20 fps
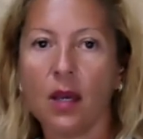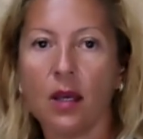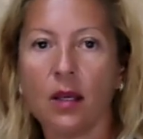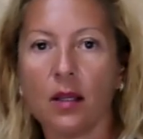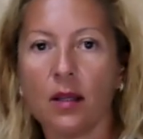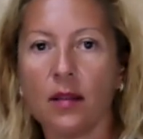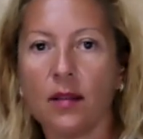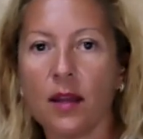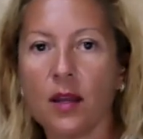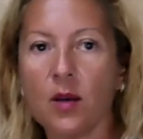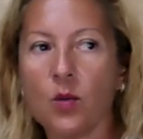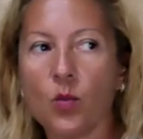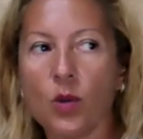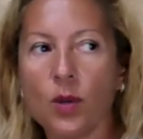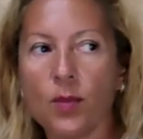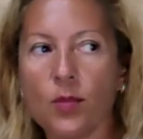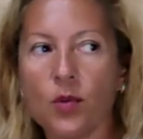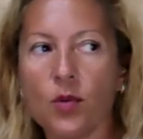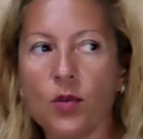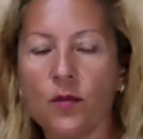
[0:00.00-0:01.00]
And then
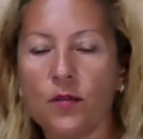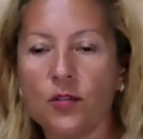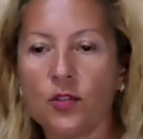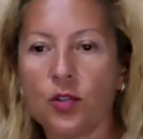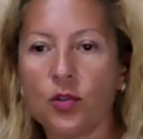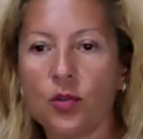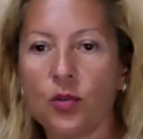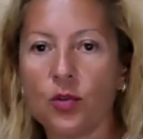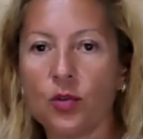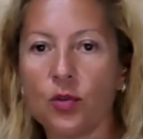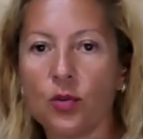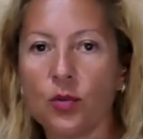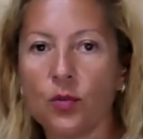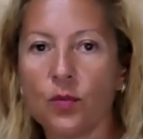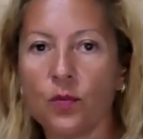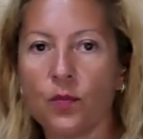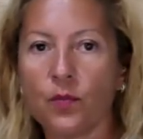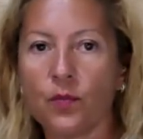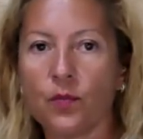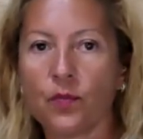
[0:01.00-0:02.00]
we move to
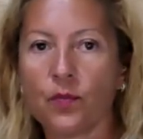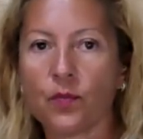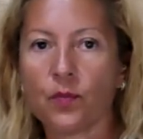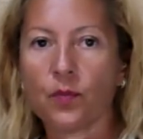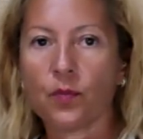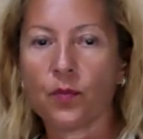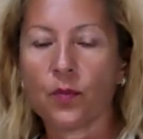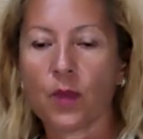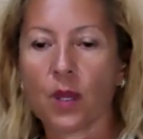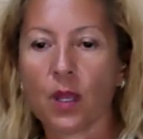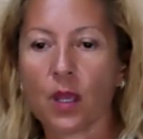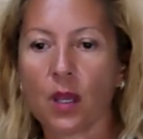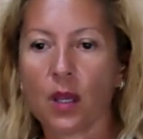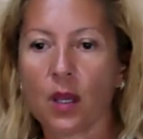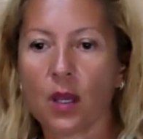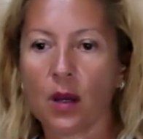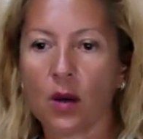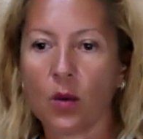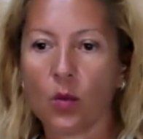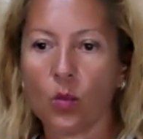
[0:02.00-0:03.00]

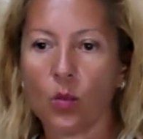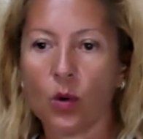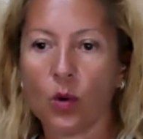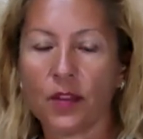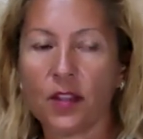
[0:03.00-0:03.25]
what